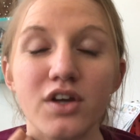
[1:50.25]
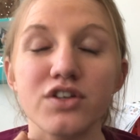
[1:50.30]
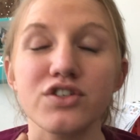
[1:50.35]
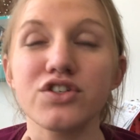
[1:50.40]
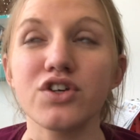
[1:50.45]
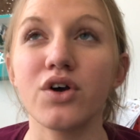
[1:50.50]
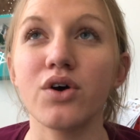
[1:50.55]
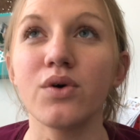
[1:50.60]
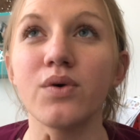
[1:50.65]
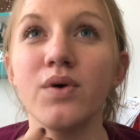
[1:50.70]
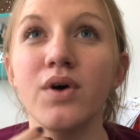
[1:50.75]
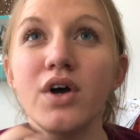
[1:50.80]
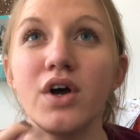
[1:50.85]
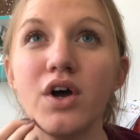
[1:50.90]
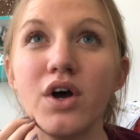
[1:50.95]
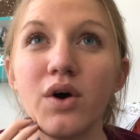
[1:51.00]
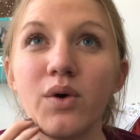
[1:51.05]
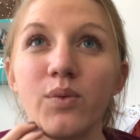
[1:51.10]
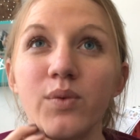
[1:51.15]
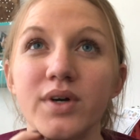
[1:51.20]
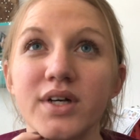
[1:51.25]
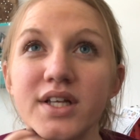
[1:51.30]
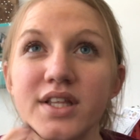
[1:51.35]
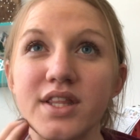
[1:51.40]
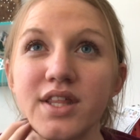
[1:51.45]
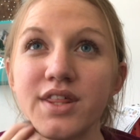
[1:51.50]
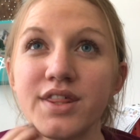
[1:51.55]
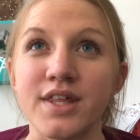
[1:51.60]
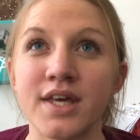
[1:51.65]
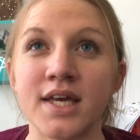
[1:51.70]
So one of
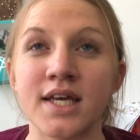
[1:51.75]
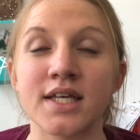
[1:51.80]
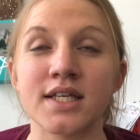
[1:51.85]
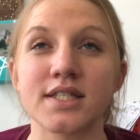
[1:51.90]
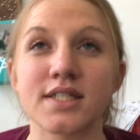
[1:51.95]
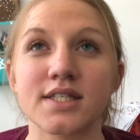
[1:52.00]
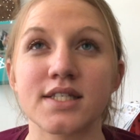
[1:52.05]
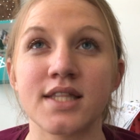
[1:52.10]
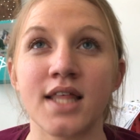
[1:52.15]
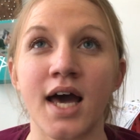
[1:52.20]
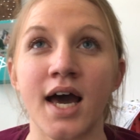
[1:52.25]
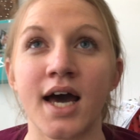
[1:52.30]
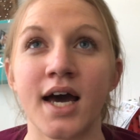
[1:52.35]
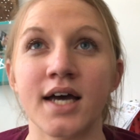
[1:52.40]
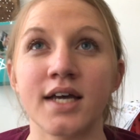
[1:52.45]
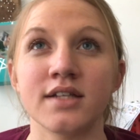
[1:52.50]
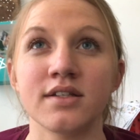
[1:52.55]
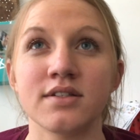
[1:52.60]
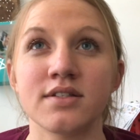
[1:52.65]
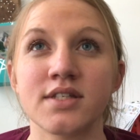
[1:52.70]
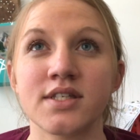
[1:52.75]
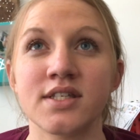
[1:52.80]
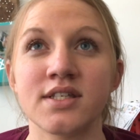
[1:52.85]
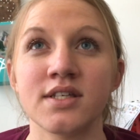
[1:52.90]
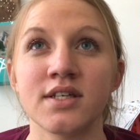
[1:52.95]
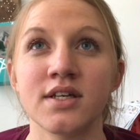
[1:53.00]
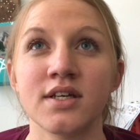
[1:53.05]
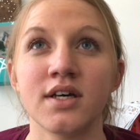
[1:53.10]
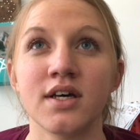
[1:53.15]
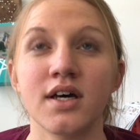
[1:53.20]
the things that
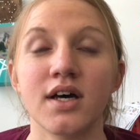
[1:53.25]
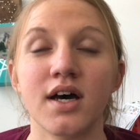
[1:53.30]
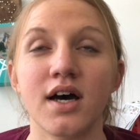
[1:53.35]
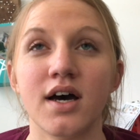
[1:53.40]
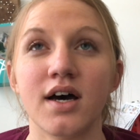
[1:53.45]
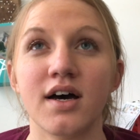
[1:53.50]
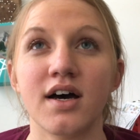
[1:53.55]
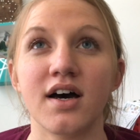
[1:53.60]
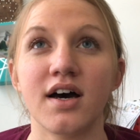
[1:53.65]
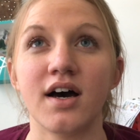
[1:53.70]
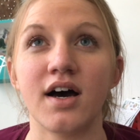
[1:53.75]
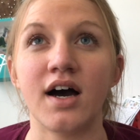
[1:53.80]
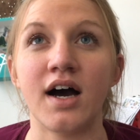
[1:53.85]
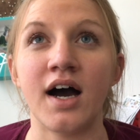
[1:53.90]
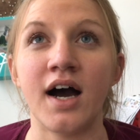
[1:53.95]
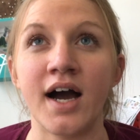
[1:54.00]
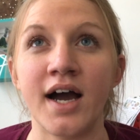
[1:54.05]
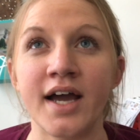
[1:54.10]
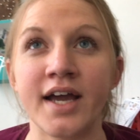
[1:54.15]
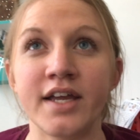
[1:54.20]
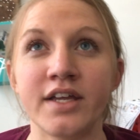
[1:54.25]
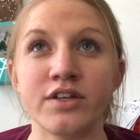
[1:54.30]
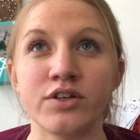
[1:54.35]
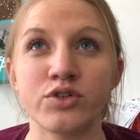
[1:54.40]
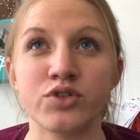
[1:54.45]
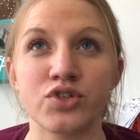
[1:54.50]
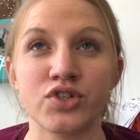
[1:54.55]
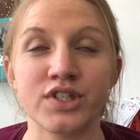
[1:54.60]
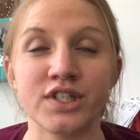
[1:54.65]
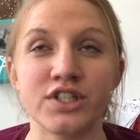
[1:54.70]
I
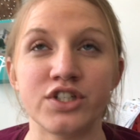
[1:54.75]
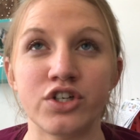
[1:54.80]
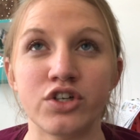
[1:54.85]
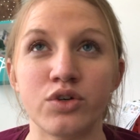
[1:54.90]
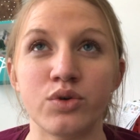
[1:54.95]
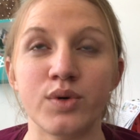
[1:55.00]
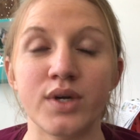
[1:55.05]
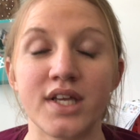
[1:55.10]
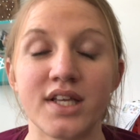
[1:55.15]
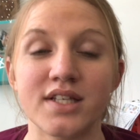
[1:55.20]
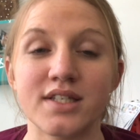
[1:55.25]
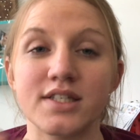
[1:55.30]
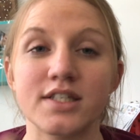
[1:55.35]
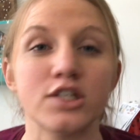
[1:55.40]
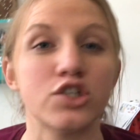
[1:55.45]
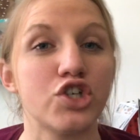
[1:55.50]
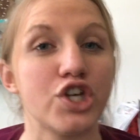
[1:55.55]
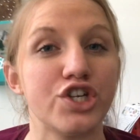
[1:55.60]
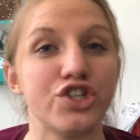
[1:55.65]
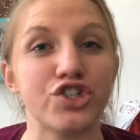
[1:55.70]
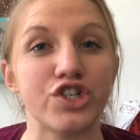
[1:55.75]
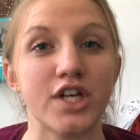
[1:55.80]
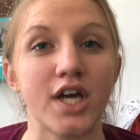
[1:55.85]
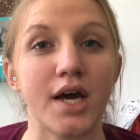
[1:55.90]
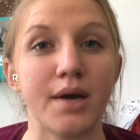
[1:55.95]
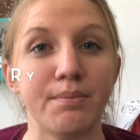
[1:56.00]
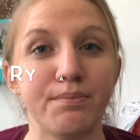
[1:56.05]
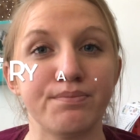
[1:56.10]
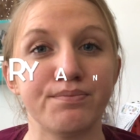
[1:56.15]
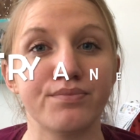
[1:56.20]
usually do is to change it
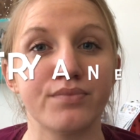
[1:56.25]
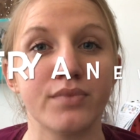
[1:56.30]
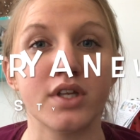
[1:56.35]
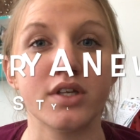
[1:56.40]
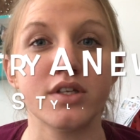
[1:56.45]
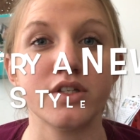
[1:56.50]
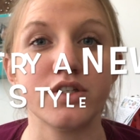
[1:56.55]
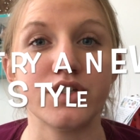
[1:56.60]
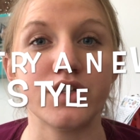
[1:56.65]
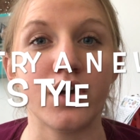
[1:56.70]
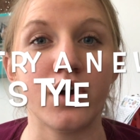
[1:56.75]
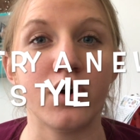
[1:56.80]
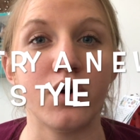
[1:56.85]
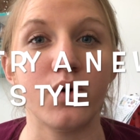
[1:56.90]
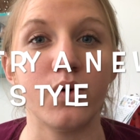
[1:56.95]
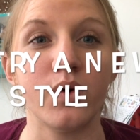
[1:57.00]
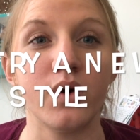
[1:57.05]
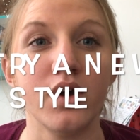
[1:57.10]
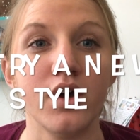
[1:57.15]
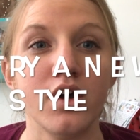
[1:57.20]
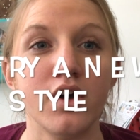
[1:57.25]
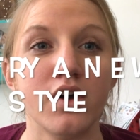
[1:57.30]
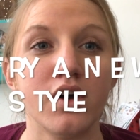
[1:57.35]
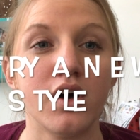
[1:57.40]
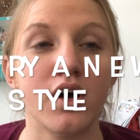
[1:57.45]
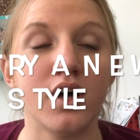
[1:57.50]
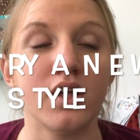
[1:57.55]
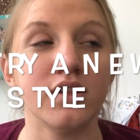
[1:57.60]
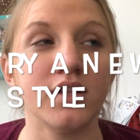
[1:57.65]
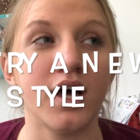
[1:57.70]
up. So
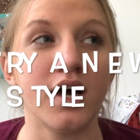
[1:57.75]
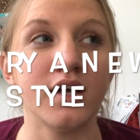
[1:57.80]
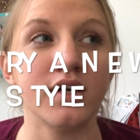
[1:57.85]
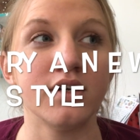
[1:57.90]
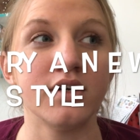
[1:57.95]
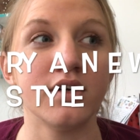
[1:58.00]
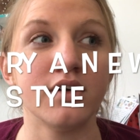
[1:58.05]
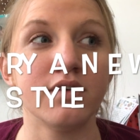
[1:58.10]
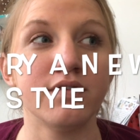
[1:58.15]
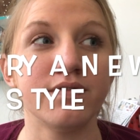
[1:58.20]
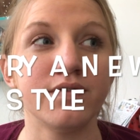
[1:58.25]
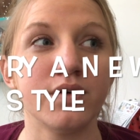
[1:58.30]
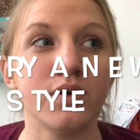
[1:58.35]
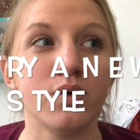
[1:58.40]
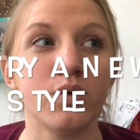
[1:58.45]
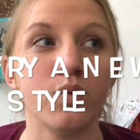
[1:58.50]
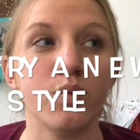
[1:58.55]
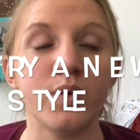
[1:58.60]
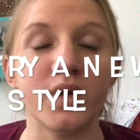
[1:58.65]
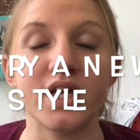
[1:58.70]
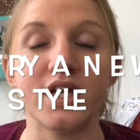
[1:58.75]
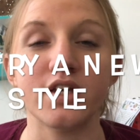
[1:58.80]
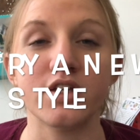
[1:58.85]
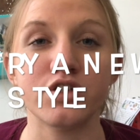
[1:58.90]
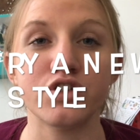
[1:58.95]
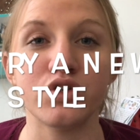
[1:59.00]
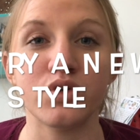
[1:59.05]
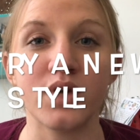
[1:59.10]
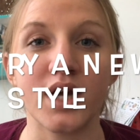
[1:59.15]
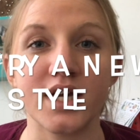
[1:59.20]
a lot of
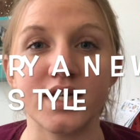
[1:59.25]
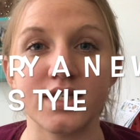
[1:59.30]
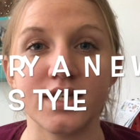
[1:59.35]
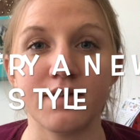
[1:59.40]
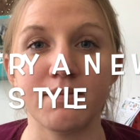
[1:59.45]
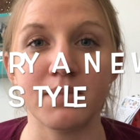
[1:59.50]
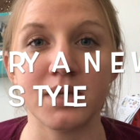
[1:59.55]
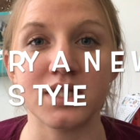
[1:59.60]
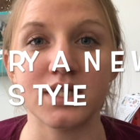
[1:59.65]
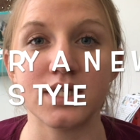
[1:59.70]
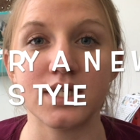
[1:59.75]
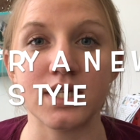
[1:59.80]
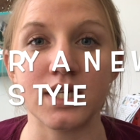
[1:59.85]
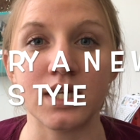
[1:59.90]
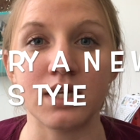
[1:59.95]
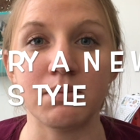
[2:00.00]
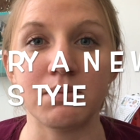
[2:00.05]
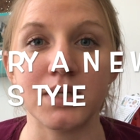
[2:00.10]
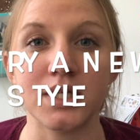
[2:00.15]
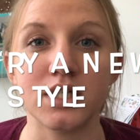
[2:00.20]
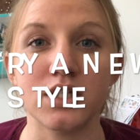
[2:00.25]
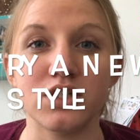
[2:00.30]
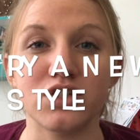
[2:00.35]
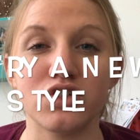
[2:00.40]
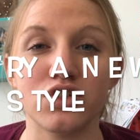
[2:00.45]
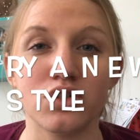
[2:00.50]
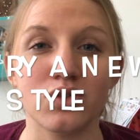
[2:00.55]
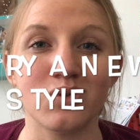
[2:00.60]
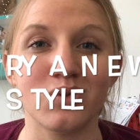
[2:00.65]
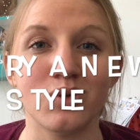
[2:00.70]
weeks you guys have been seeing
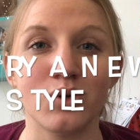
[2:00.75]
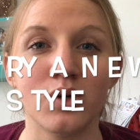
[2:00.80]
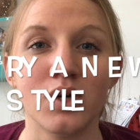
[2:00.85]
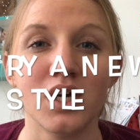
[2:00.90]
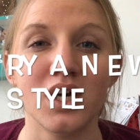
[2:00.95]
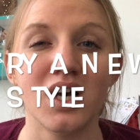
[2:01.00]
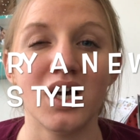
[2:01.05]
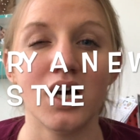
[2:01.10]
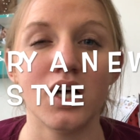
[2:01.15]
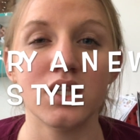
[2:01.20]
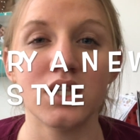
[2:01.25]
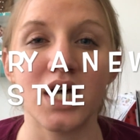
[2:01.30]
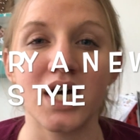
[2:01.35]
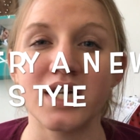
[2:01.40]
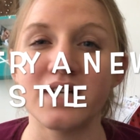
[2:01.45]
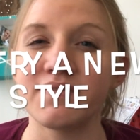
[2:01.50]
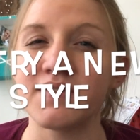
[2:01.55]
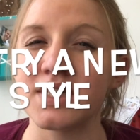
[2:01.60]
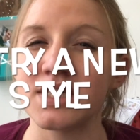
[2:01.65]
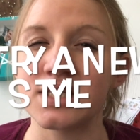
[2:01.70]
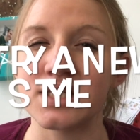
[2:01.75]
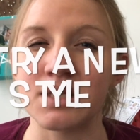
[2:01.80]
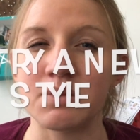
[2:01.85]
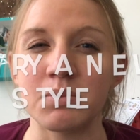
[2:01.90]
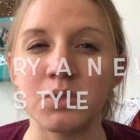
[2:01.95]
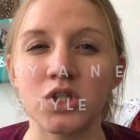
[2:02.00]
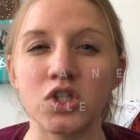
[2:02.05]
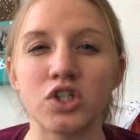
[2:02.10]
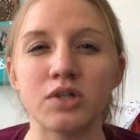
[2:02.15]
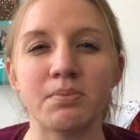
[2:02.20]
me do a lot of the
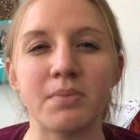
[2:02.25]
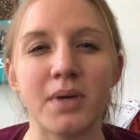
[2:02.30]
similar